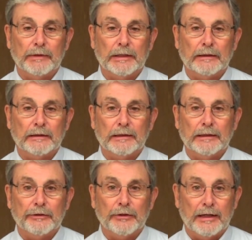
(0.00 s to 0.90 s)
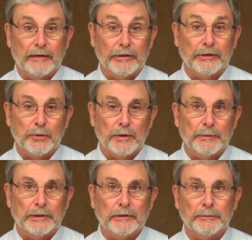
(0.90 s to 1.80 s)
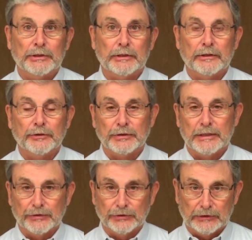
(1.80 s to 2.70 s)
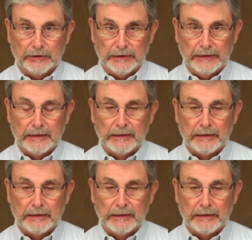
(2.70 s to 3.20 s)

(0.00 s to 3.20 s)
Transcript: that you have the equipment and materials necessary